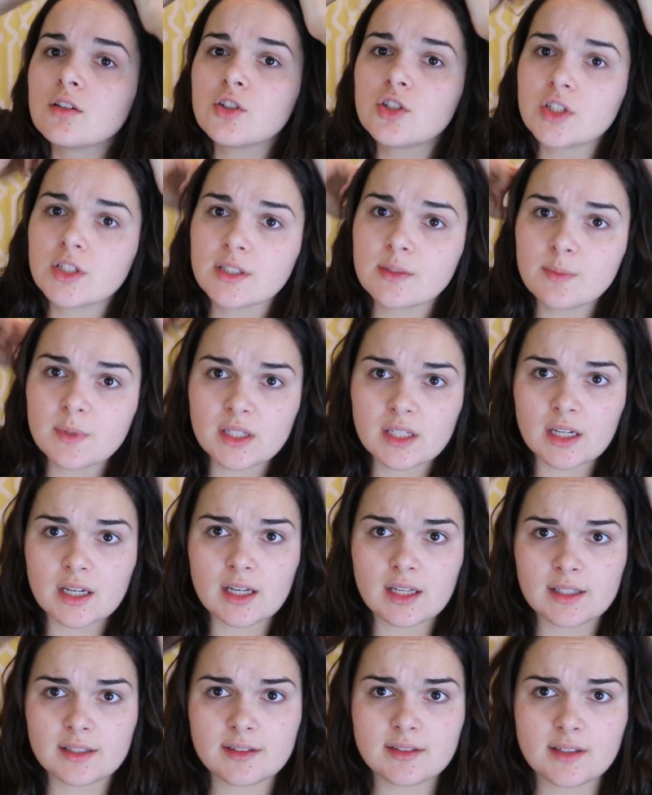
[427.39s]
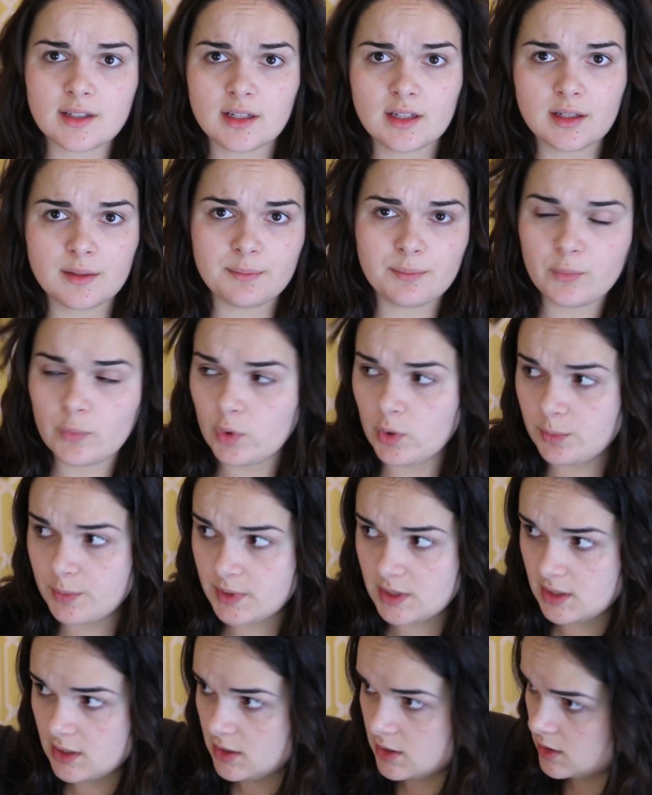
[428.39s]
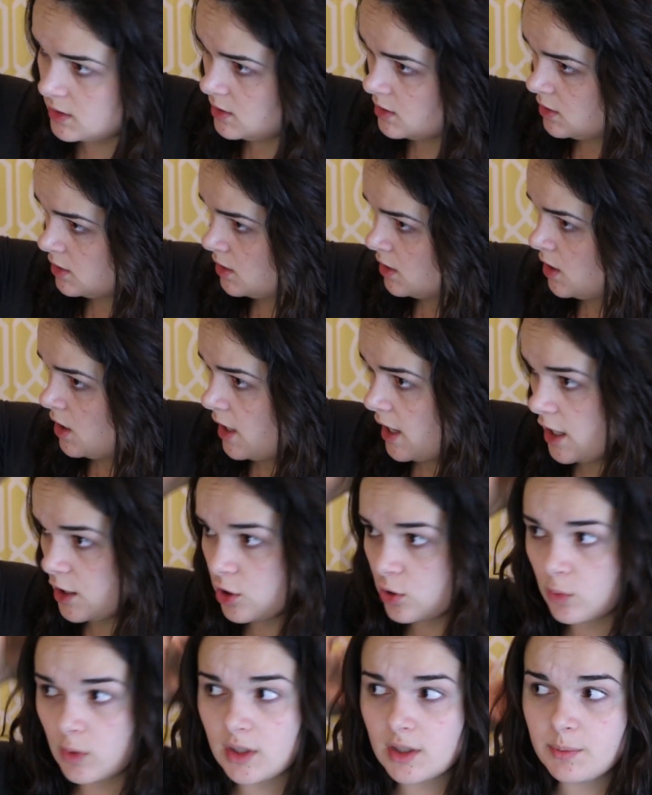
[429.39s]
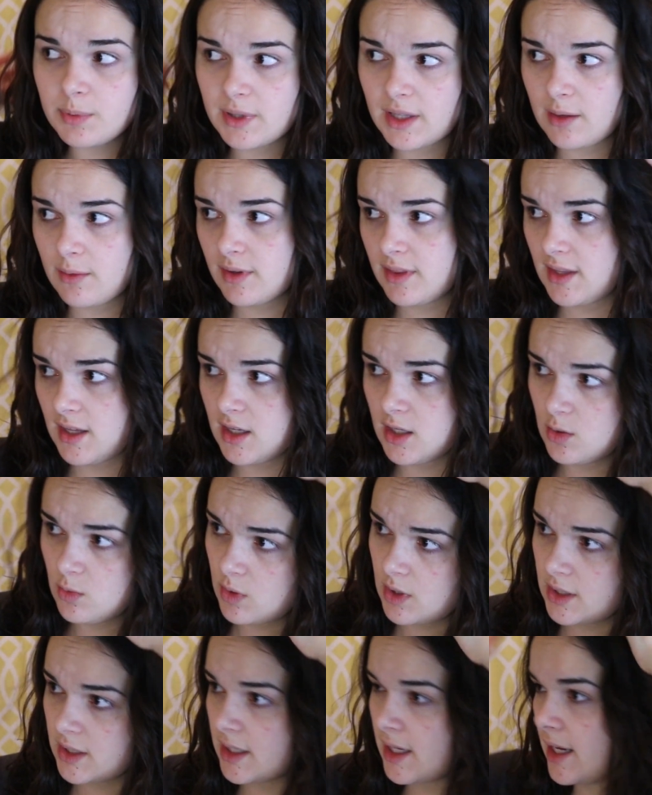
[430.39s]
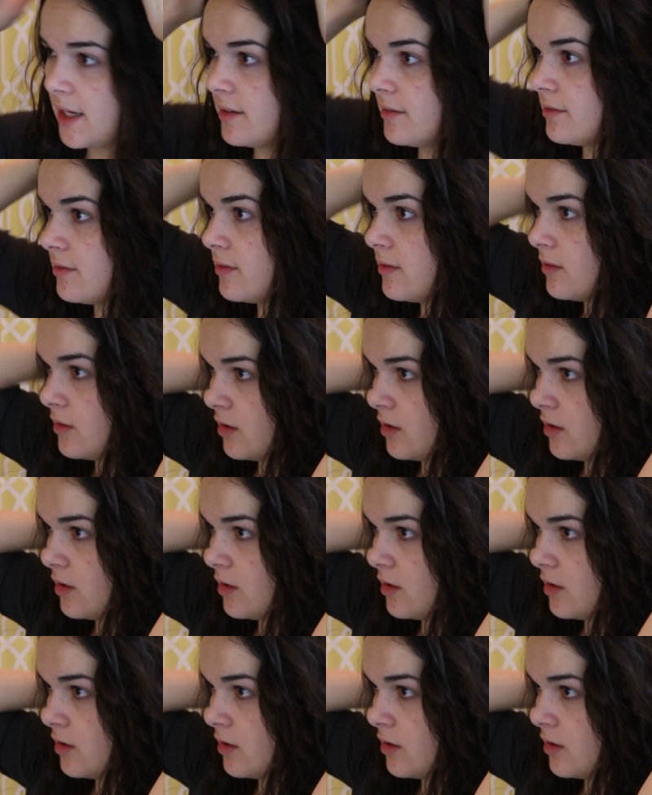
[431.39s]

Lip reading: just because, oops. And you'll wanna play with it. You wanna kind of